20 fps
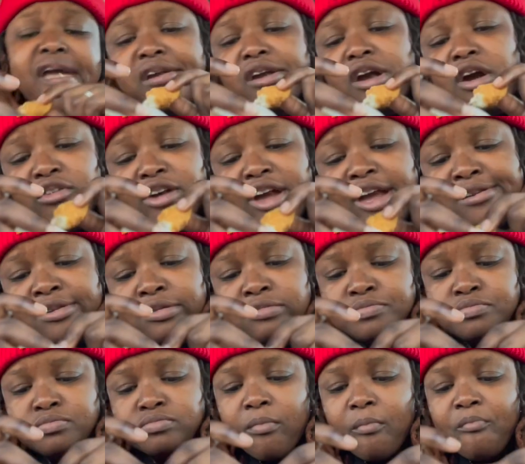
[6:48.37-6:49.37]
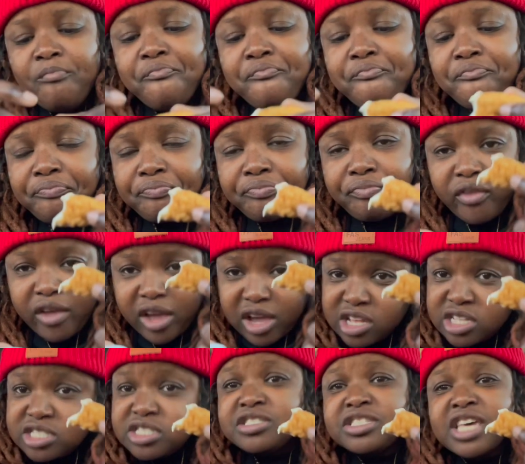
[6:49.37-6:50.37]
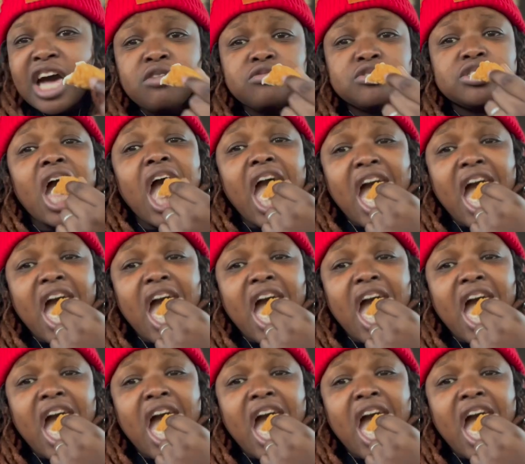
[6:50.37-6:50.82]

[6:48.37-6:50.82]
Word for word: Okay, it's the sauce.